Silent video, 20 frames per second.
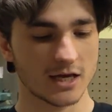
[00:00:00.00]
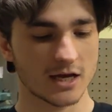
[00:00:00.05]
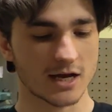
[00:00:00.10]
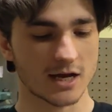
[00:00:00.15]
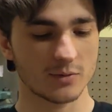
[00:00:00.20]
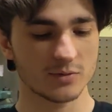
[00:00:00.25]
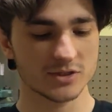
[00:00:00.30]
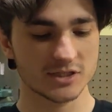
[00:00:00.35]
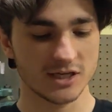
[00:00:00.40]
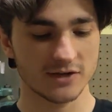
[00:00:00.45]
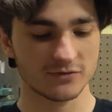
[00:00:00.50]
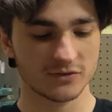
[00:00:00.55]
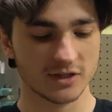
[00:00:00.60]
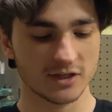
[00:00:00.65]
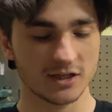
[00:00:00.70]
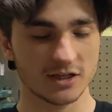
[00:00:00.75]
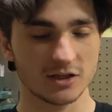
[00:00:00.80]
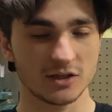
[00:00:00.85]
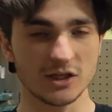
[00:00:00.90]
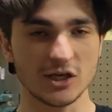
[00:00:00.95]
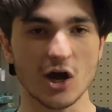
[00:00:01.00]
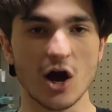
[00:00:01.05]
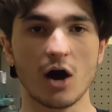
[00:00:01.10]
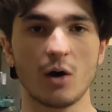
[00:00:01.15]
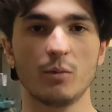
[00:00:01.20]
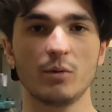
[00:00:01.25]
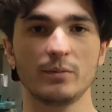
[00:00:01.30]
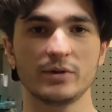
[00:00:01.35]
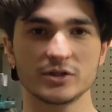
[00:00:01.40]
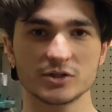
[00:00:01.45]
I was gifted the
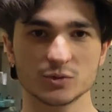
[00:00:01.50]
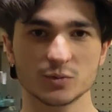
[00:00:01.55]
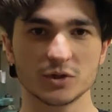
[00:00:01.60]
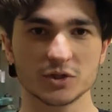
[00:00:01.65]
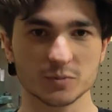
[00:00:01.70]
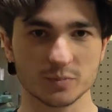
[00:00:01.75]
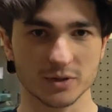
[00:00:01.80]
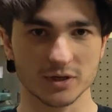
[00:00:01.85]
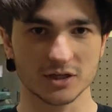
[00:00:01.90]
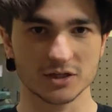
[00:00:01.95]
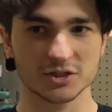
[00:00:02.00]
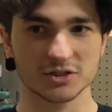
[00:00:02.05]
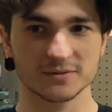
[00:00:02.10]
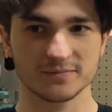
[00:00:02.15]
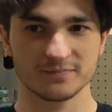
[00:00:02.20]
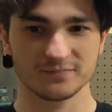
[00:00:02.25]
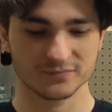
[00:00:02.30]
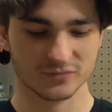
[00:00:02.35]
Hoberman Switch Pitch,